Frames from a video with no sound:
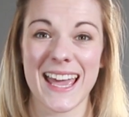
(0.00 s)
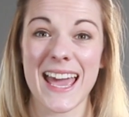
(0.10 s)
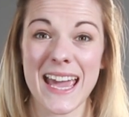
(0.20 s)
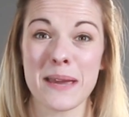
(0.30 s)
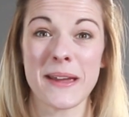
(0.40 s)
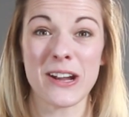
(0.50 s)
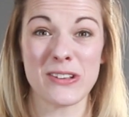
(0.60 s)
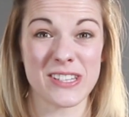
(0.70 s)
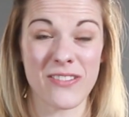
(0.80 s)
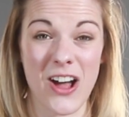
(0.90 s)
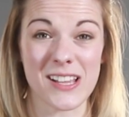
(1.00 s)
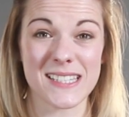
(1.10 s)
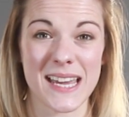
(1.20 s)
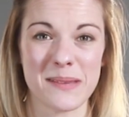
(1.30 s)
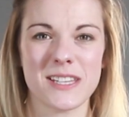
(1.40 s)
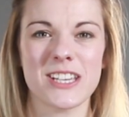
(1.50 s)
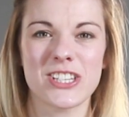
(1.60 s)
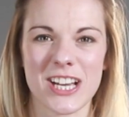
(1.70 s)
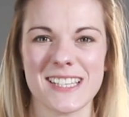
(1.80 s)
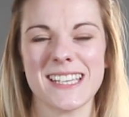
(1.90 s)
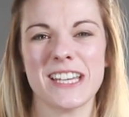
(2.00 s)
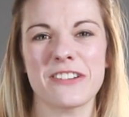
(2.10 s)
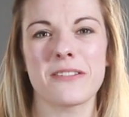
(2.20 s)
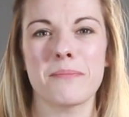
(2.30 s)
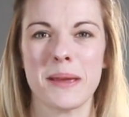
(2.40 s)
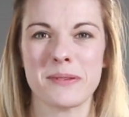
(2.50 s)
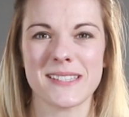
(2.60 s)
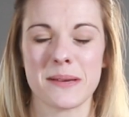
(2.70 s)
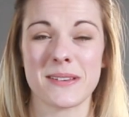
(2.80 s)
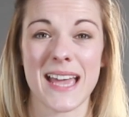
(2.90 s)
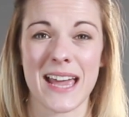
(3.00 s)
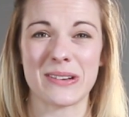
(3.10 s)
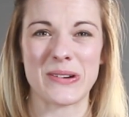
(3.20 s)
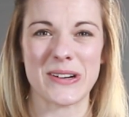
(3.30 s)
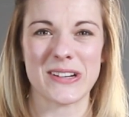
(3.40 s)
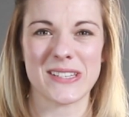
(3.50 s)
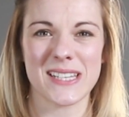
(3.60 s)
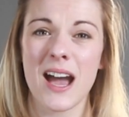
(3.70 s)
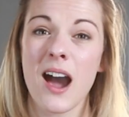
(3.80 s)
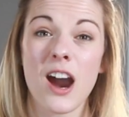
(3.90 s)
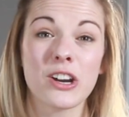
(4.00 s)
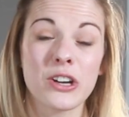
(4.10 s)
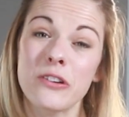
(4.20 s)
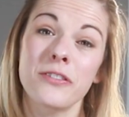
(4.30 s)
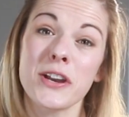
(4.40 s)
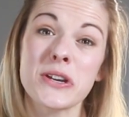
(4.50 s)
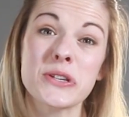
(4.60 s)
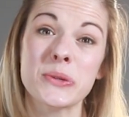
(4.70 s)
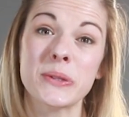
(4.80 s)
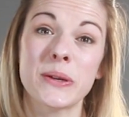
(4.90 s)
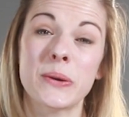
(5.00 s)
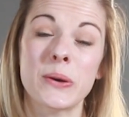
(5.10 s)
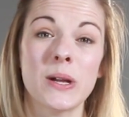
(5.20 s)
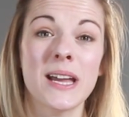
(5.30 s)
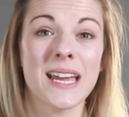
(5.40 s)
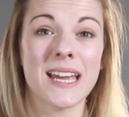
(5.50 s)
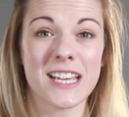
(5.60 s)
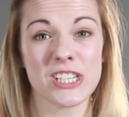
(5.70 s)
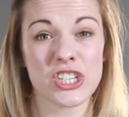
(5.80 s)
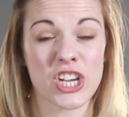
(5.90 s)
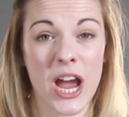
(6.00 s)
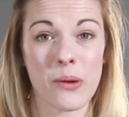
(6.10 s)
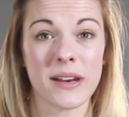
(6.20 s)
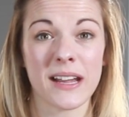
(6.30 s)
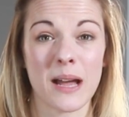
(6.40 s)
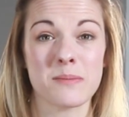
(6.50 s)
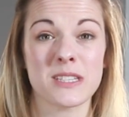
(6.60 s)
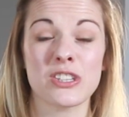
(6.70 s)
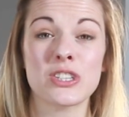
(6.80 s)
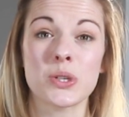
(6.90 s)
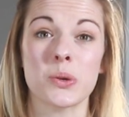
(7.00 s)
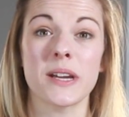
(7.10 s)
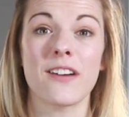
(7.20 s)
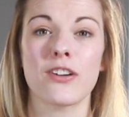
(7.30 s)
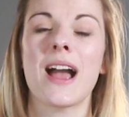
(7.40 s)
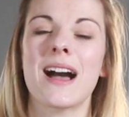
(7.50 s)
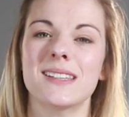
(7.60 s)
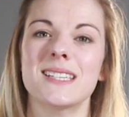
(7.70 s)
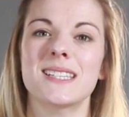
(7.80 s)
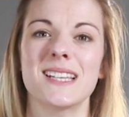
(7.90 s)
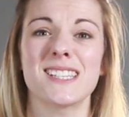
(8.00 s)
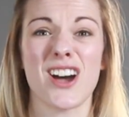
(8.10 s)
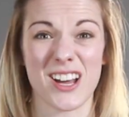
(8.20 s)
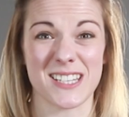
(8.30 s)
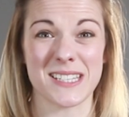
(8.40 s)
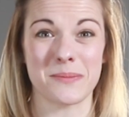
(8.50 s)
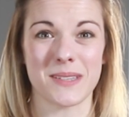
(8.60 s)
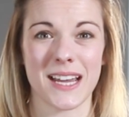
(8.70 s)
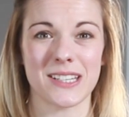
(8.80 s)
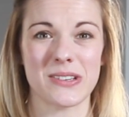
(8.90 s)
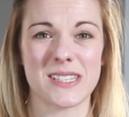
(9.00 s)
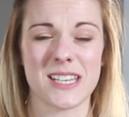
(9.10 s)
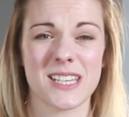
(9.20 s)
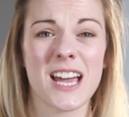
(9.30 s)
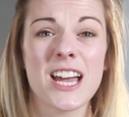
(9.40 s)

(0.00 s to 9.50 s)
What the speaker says: Hey parents of all types, Chelsea here from Mabel's Labels headquarters. Our co-founder Julie Cole isn't shy when it comes to the story of her eldest son's autism diagnosis.